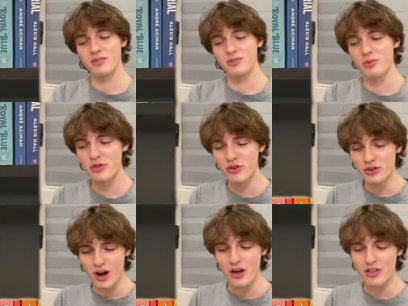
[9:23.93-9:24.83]
with
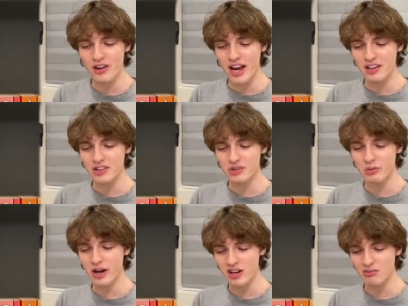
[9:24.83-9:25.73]
your other Andy
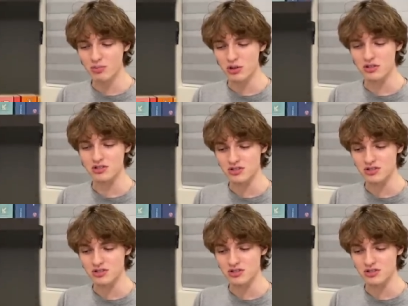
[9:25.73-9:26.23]
Weir books,